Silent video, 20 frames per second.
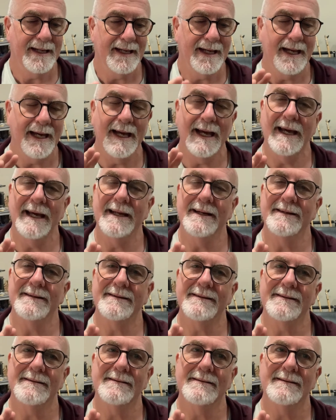and
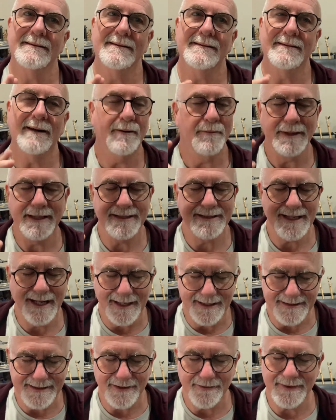I mean
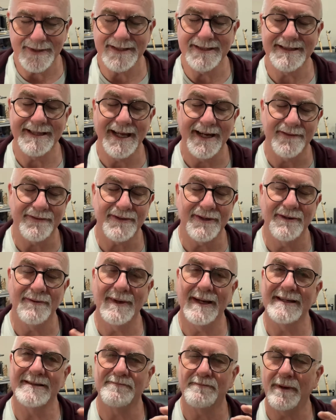dusk, which is the afternoon,
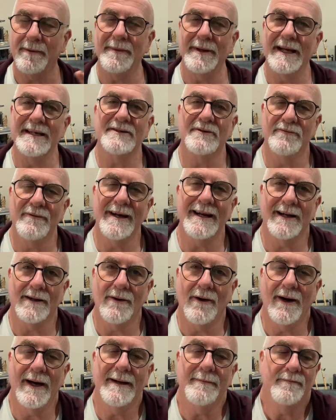probably has a redder
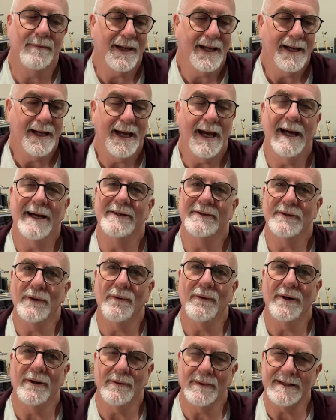light, and
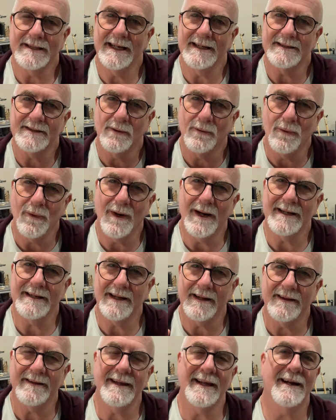dawn, which has the whiter,
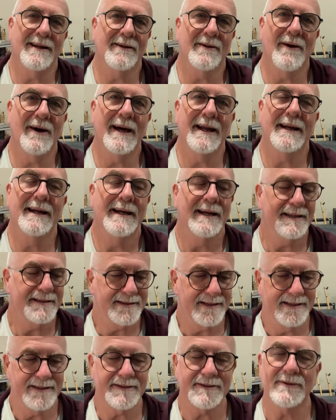thinner light. So
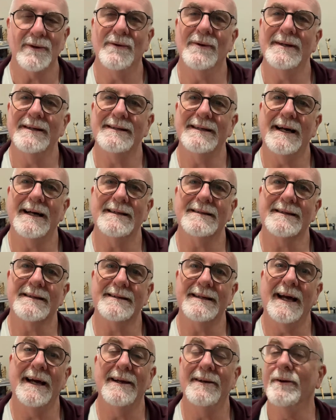there's dawn, dusk,
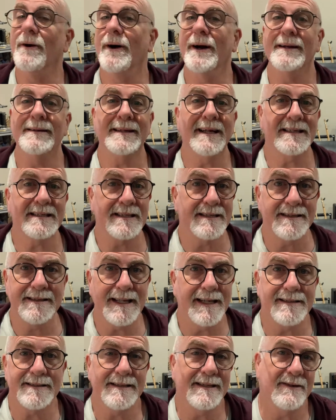day, night. That's
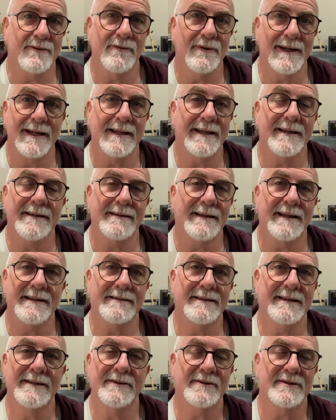it, really.
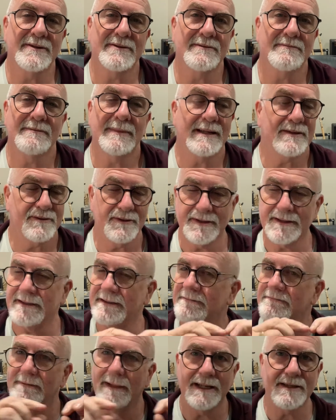That's just
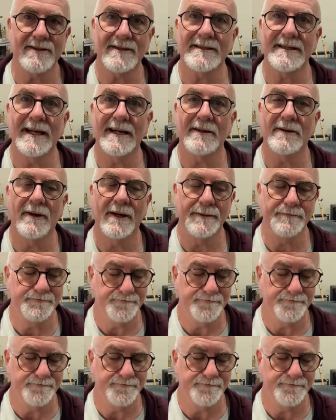slug line.